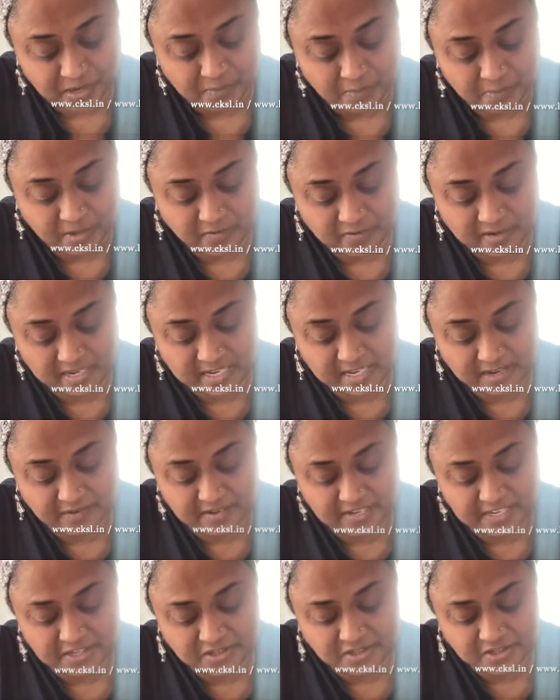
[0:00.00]
But when he
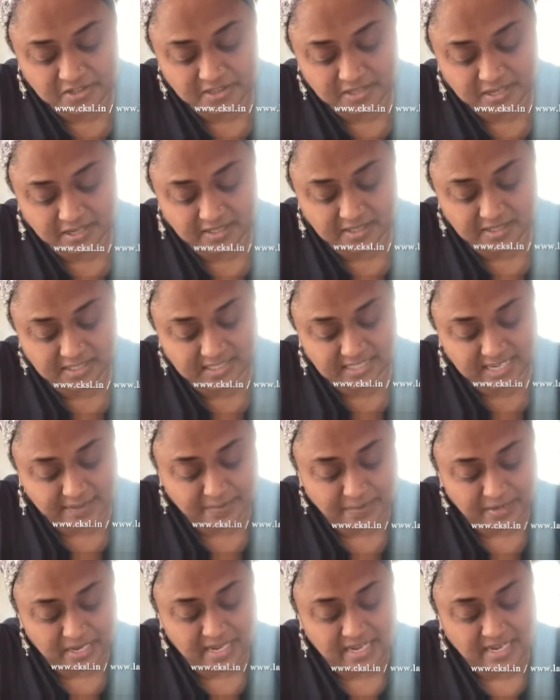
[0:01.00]
reached the third
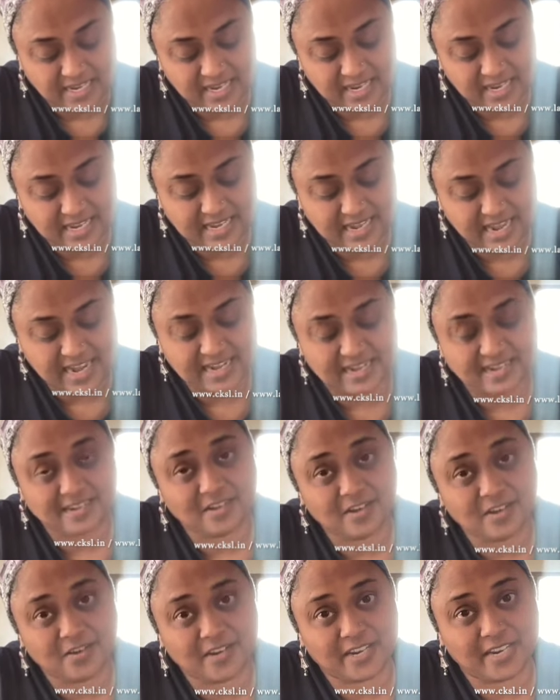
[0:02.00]
step, he gained
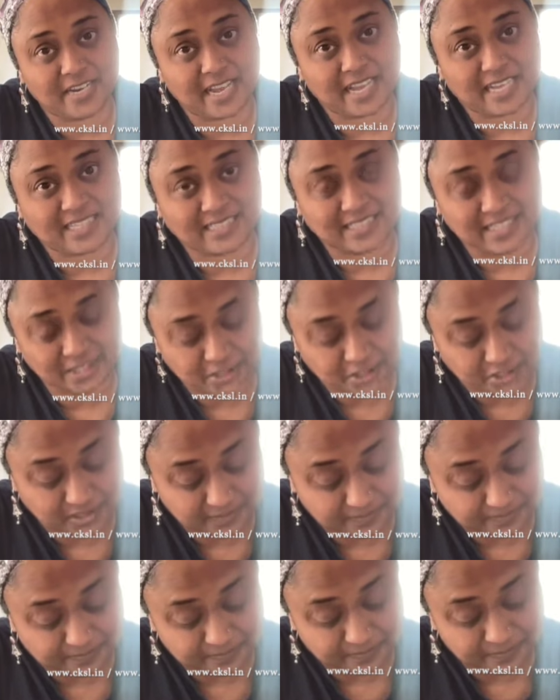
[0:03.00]
a
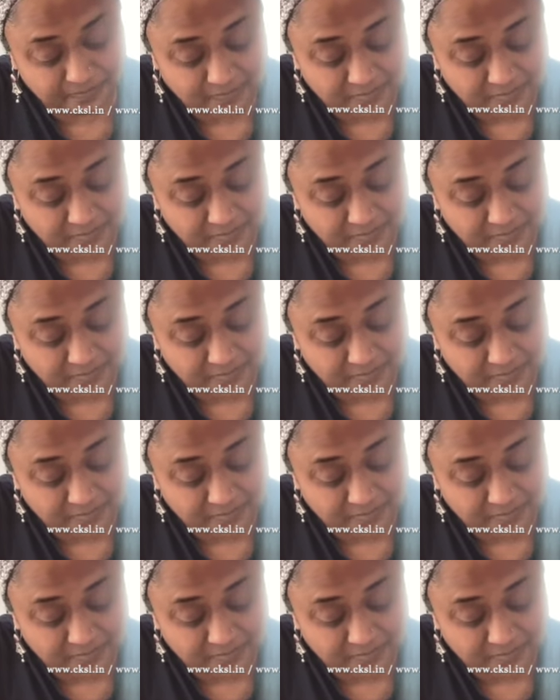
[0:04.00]
realization.